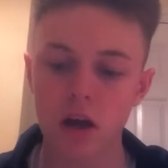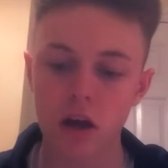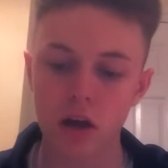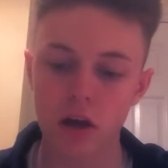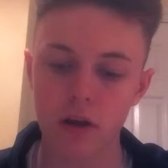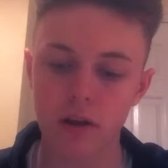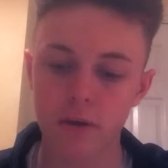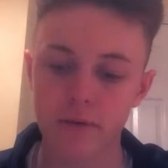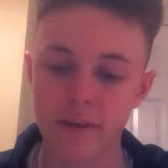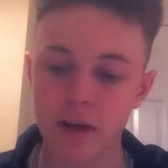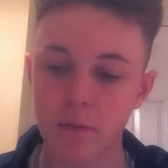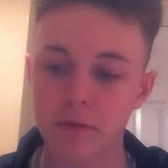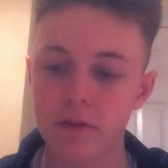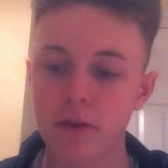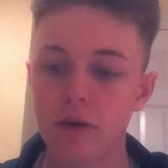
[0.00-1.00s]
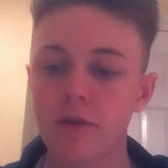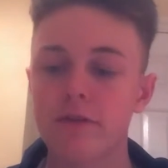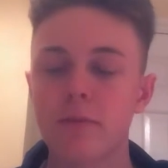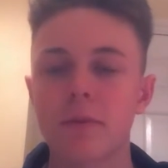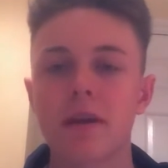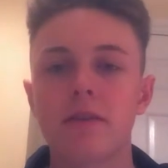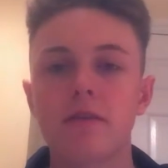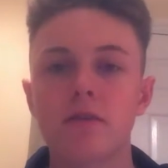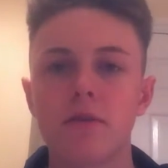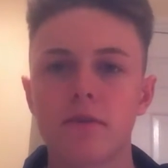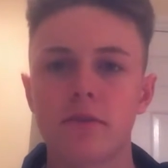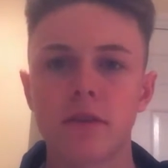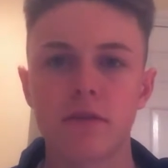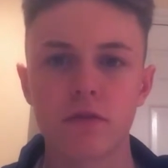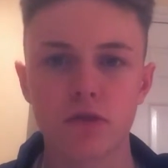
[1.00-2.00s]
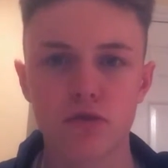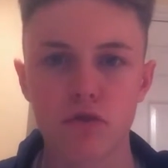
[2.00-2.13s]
that was able to do it, so we had to use different